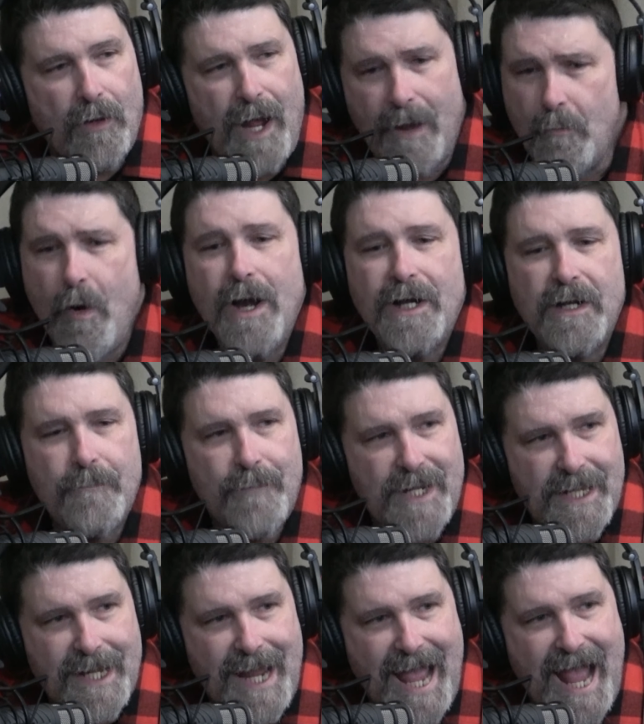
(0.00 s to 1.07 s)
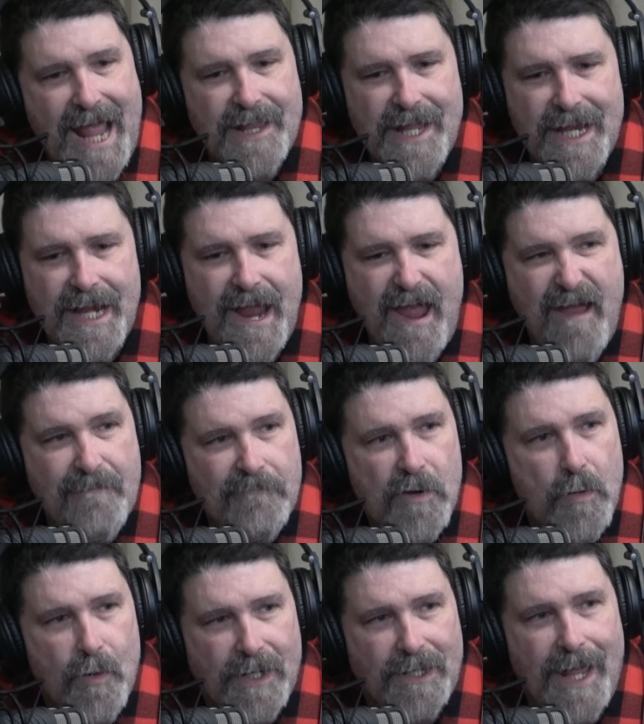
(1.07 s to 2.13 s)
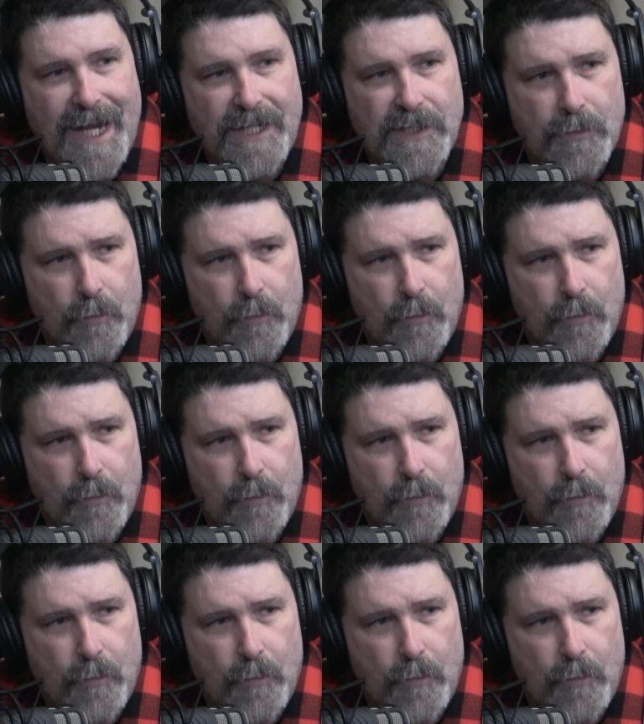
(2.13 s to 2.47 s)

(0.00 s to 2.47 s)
I wanted to be the guy that everyone liked